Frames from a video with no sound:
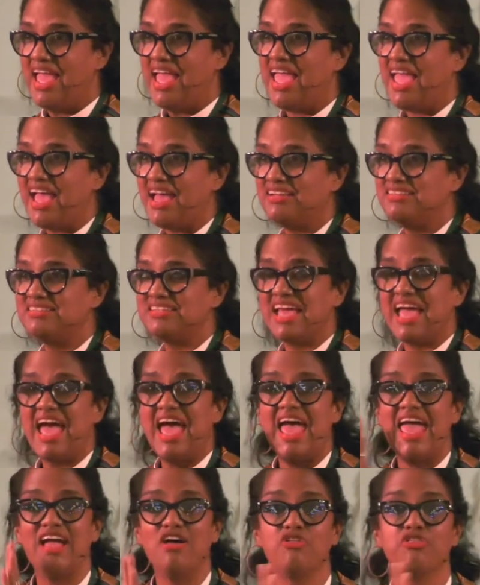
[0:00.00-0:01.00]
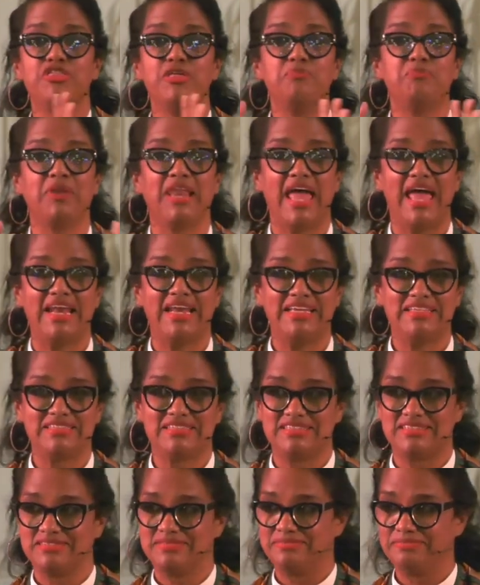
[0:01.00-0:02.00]
and a healthy
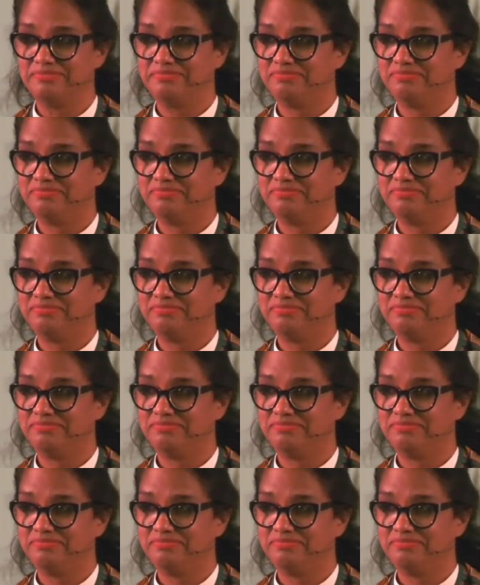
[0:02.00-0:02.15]
planet.